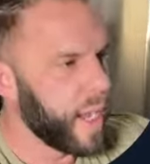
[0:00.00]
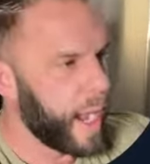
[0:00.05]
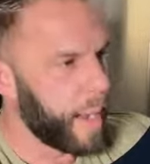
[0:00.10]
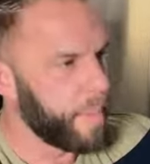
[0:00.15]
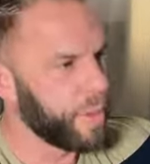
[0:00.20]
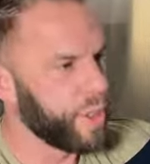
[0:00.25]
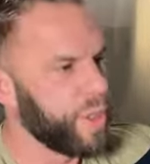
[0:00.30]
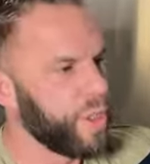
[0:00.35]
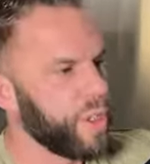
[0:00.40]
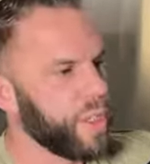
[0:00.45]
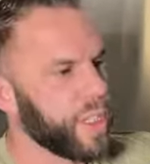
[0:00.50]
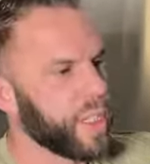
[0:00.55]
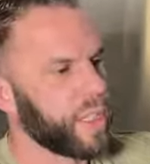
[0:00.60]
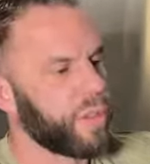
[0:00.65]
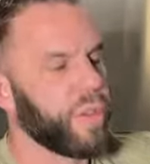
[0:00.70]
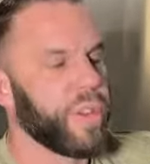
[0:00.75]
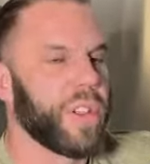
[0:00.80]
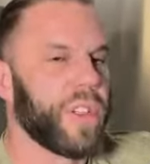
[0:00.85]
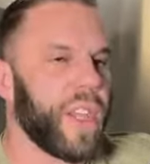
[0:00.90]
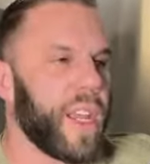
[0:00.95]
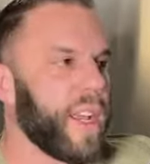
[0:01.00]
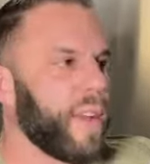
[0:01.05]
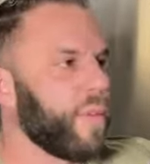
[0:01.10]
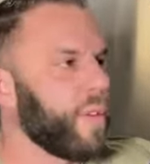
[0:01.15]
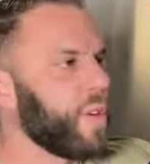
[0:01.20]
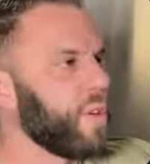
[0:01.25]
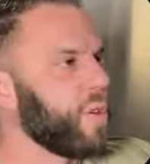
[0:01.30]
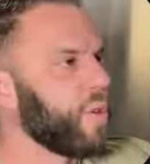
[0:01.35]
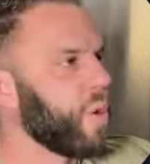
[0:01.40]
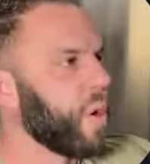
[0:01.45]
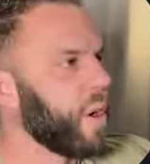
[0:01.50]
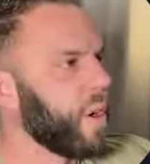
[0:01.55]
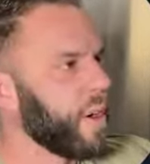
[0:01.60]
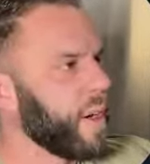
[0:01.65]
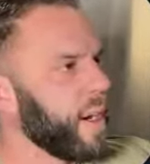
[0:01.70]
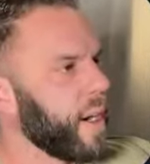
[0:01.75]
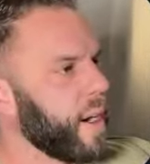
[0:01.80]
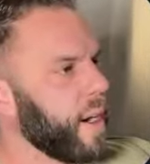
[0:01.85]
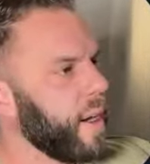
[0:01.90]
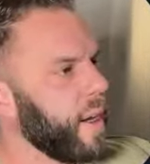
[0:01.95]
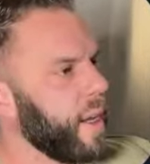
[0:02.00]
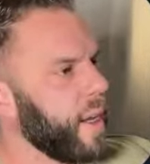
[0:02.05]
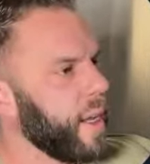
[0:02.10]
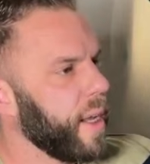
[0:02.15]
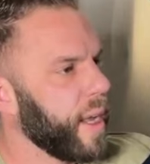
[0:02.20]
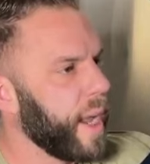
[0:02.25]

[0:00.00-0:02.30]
I'm just using this for the sake of the tutorial here.